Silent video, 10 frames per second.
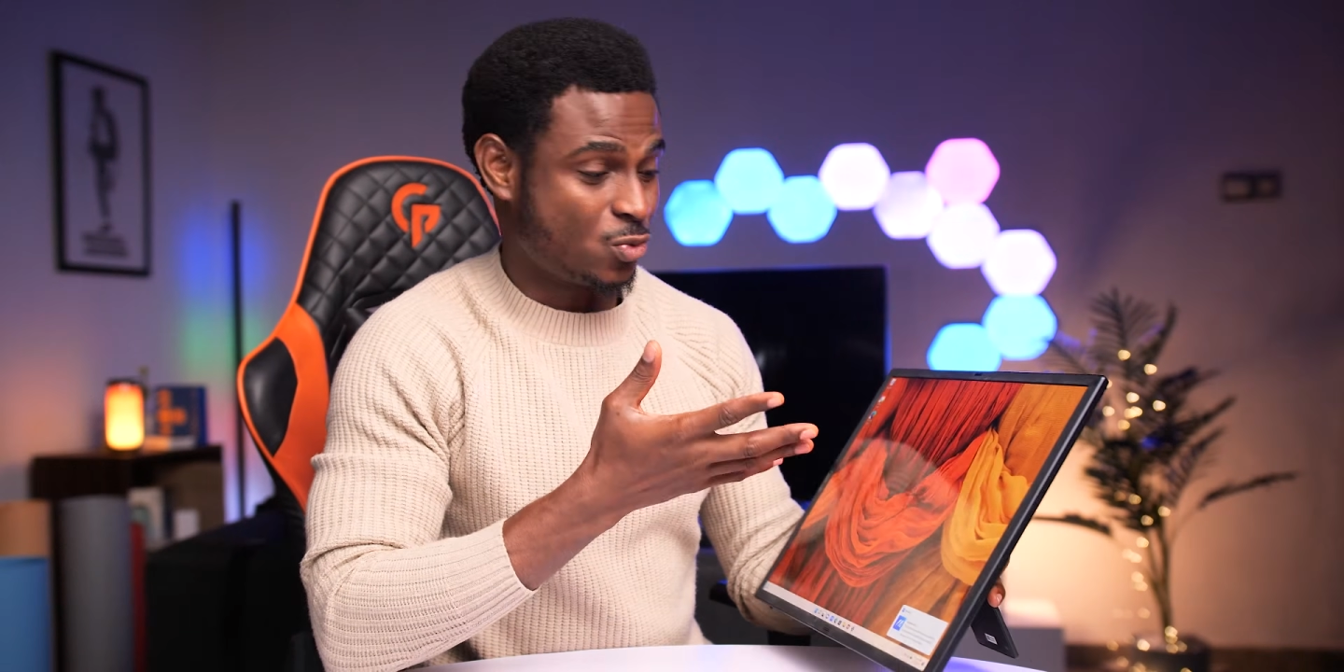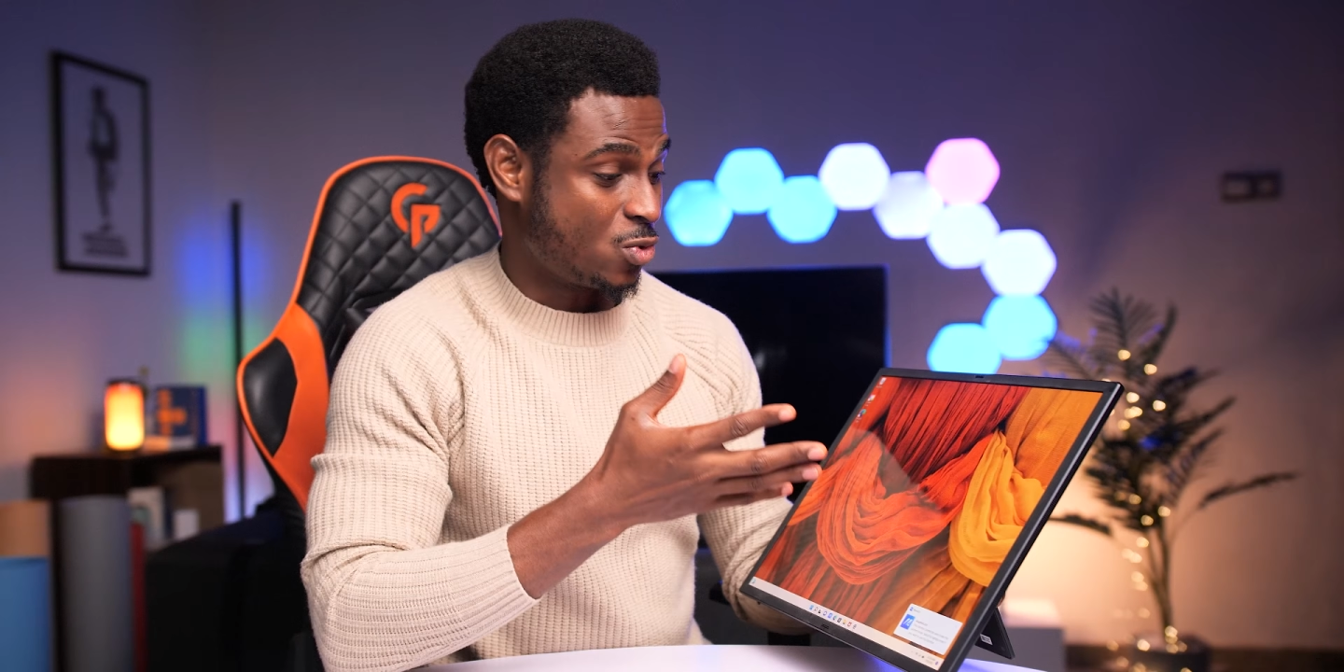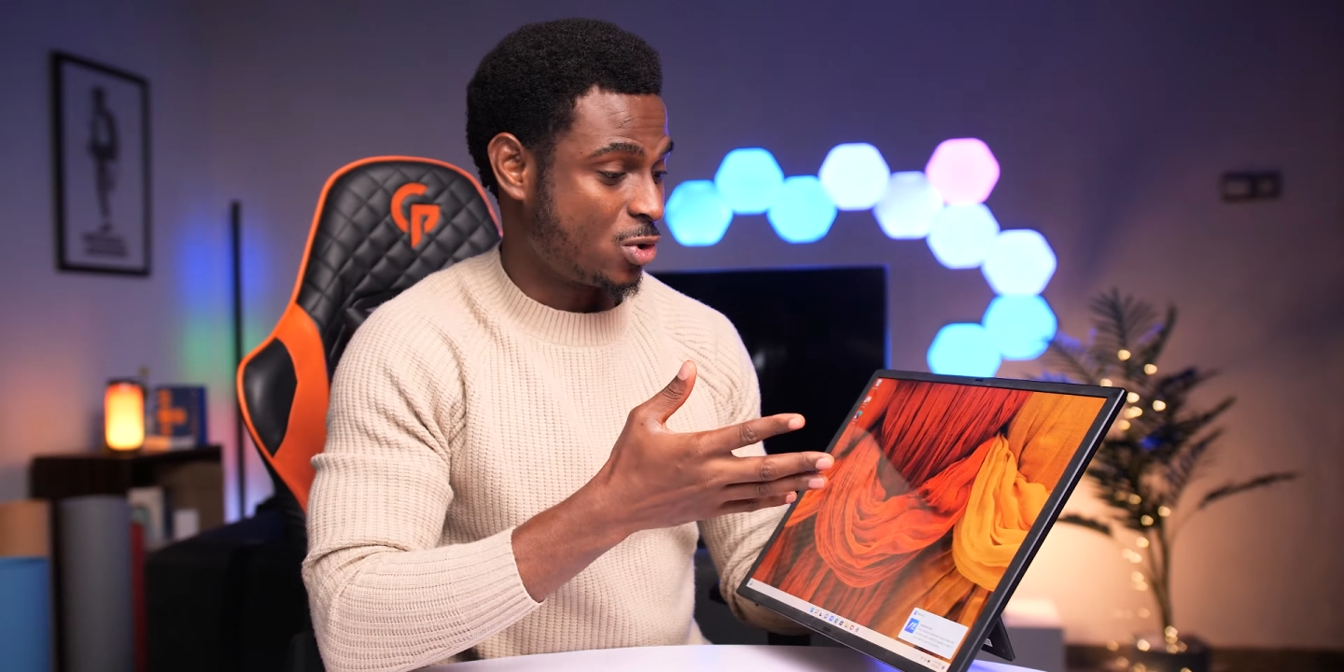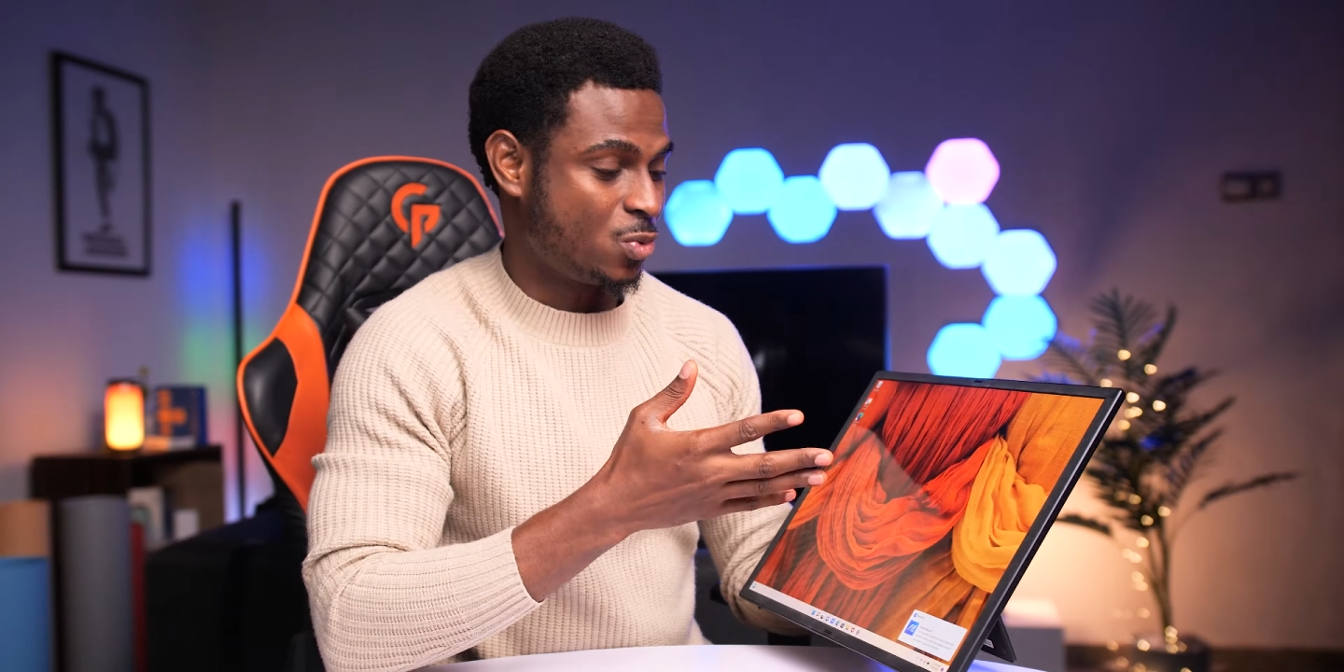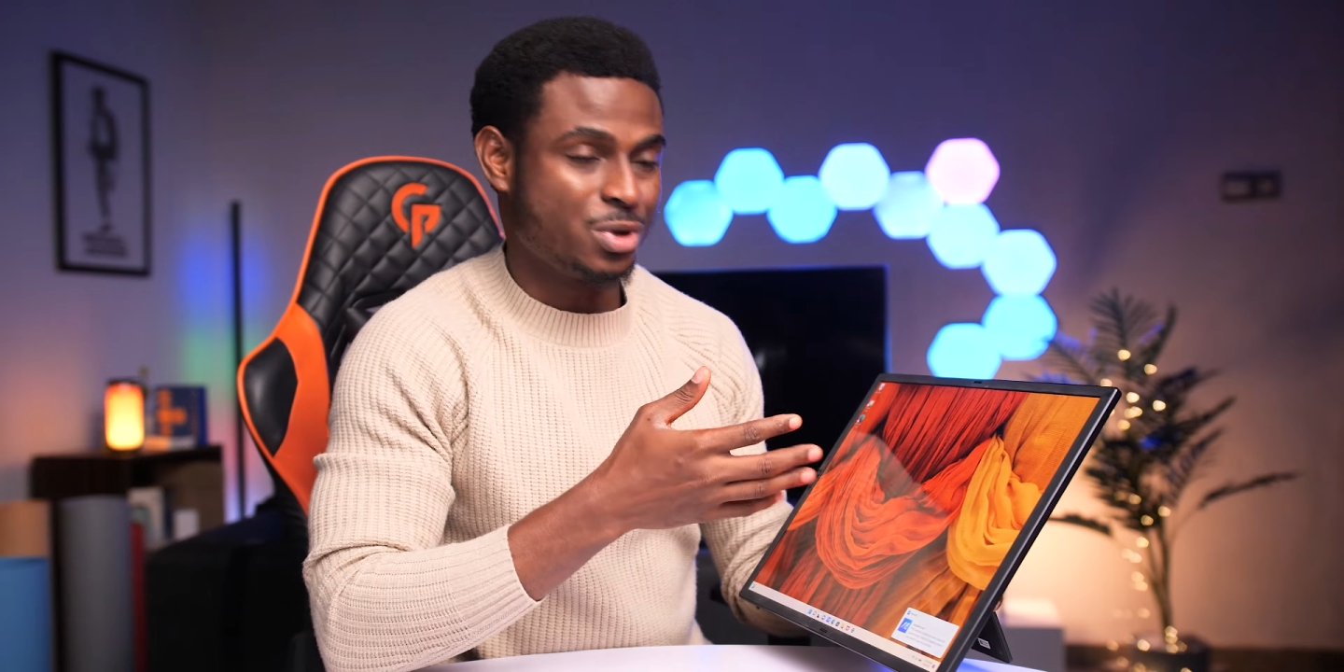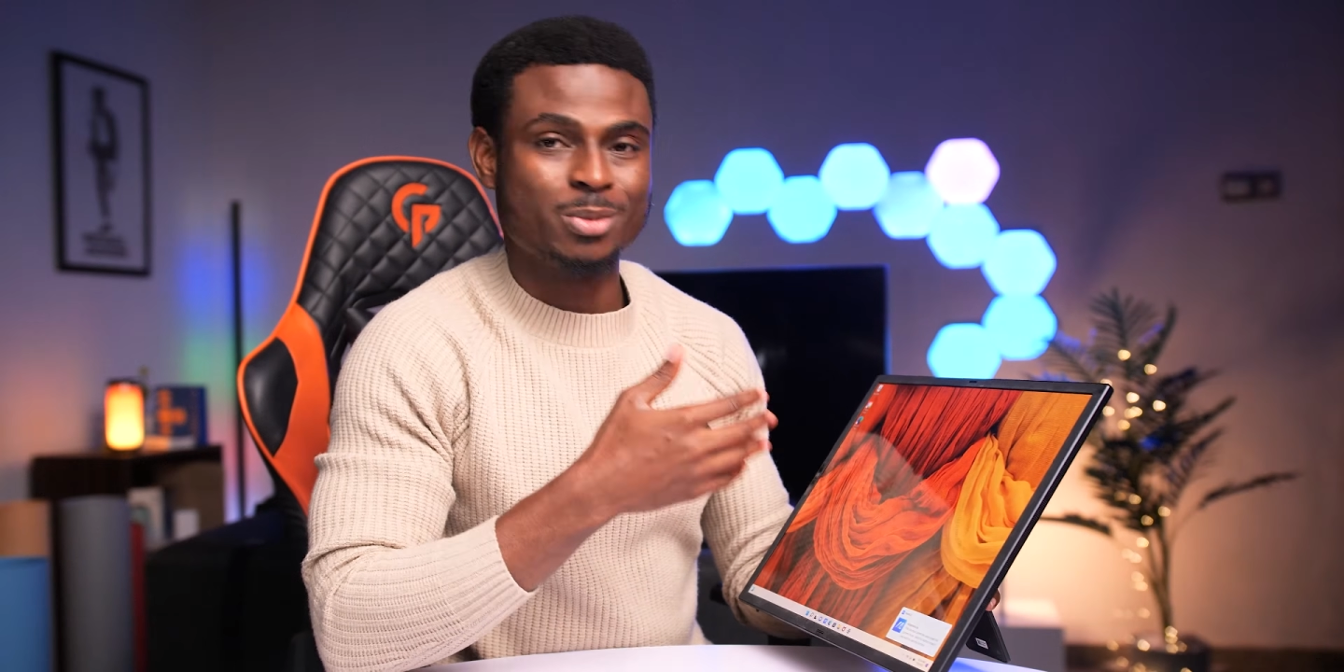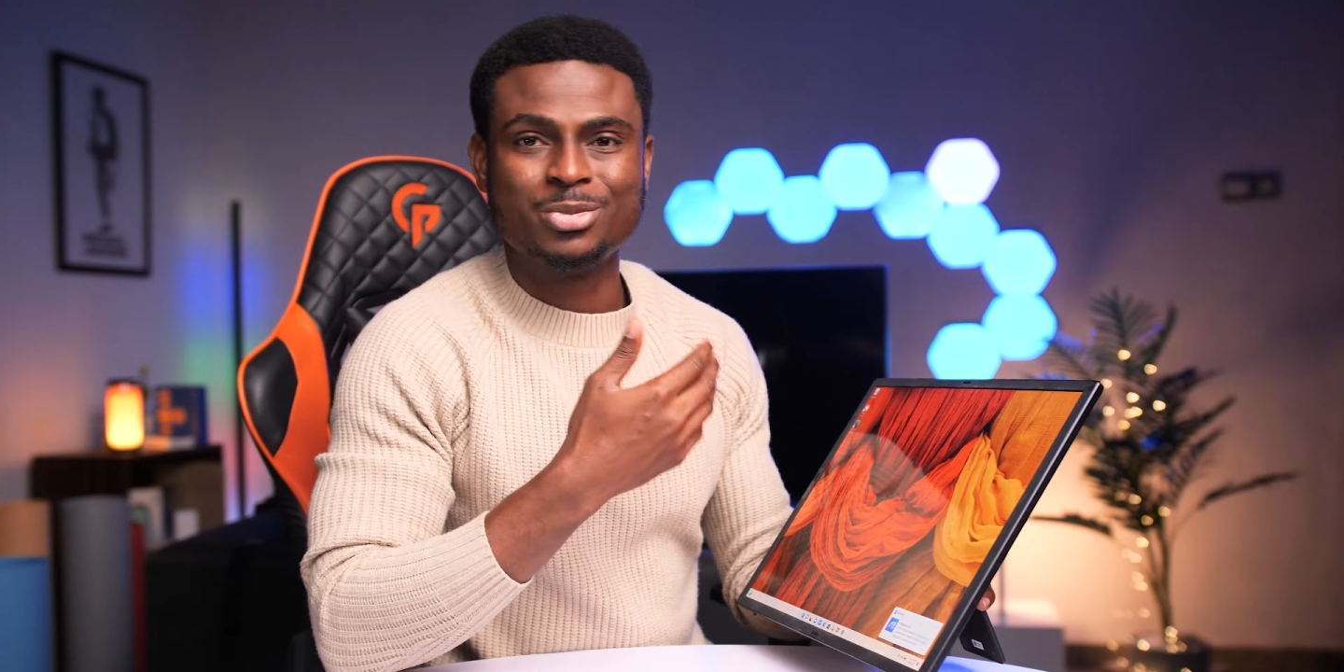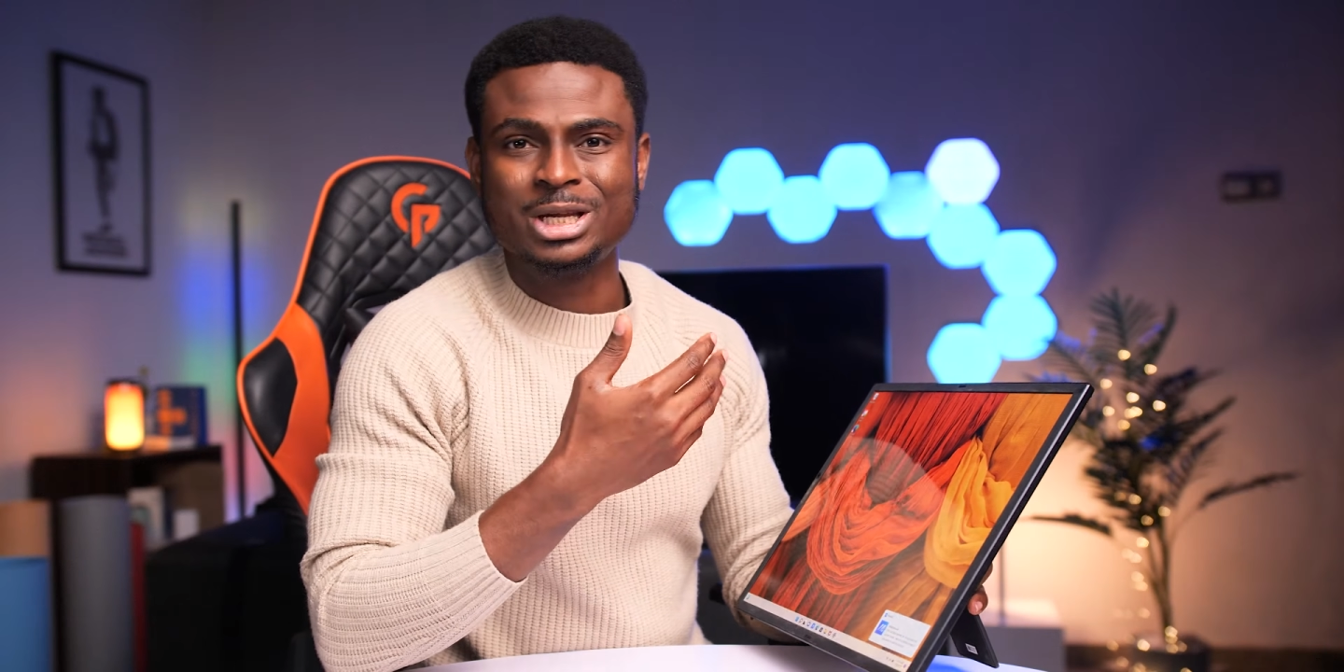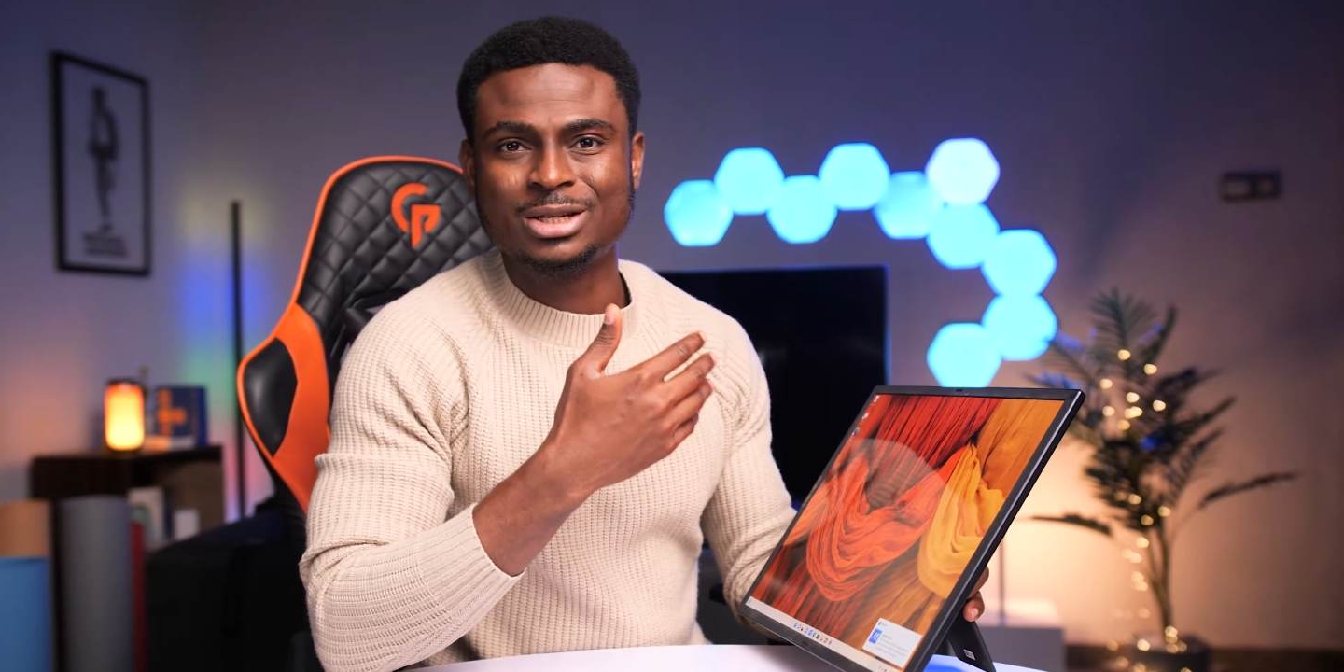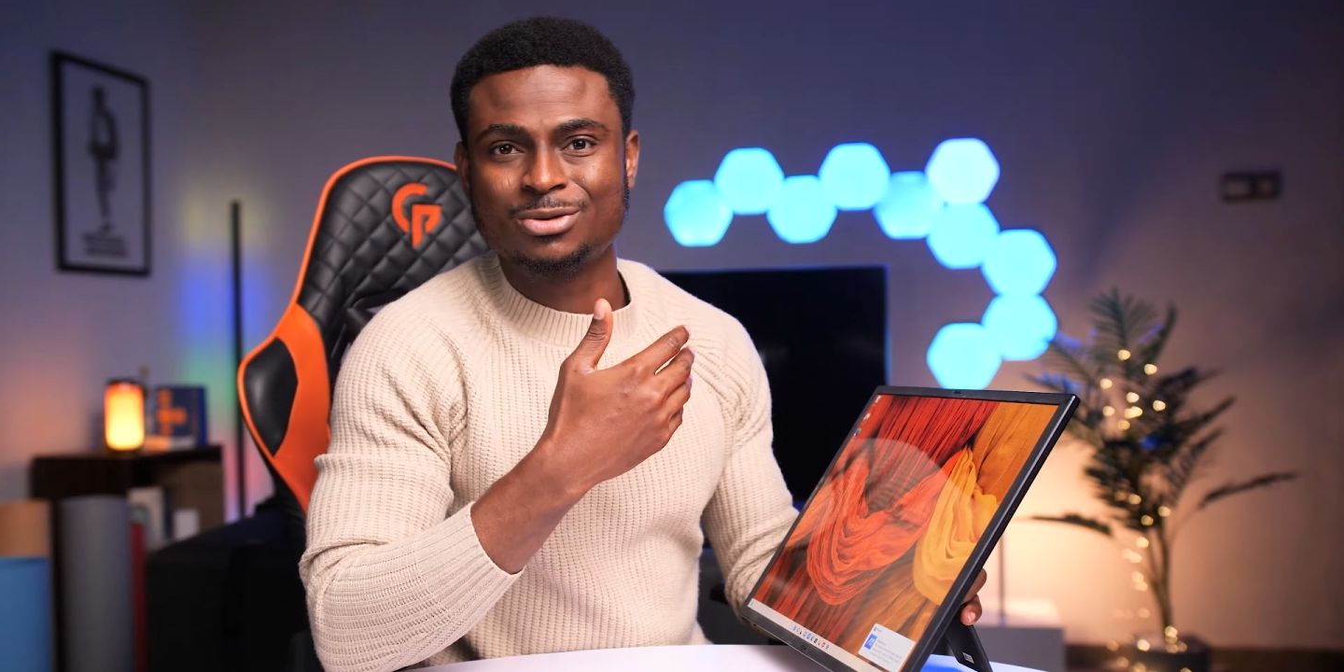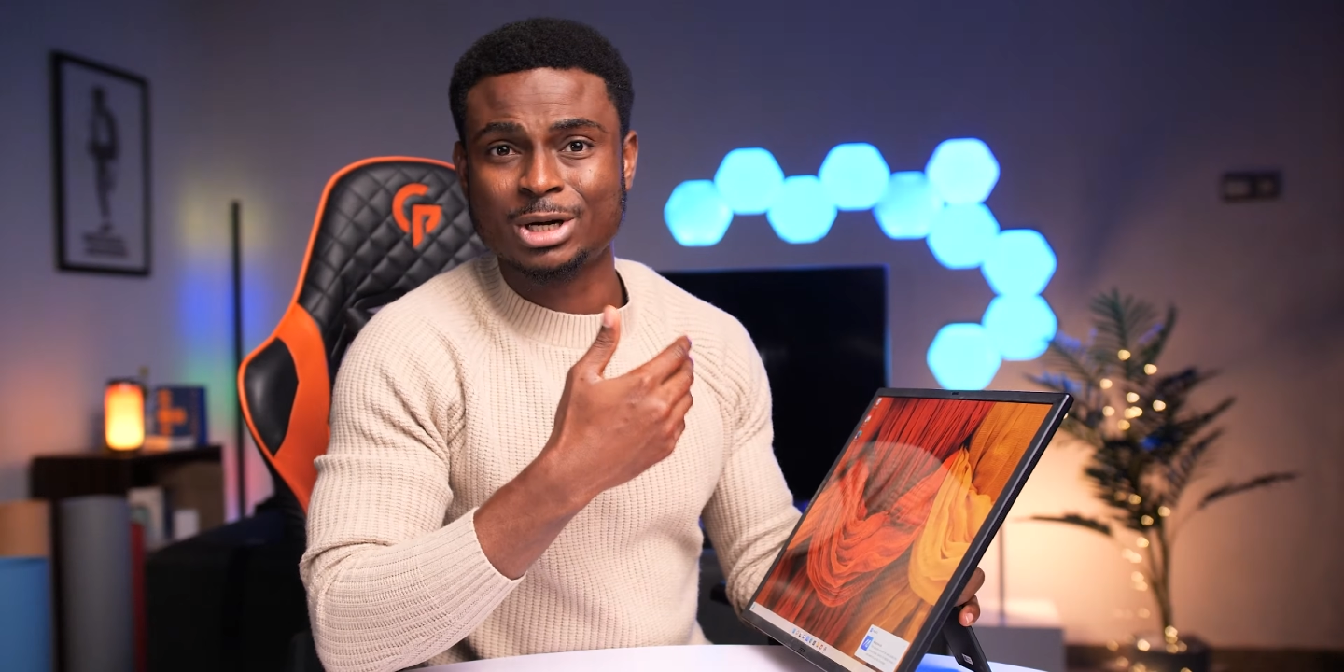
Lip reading: work with, be it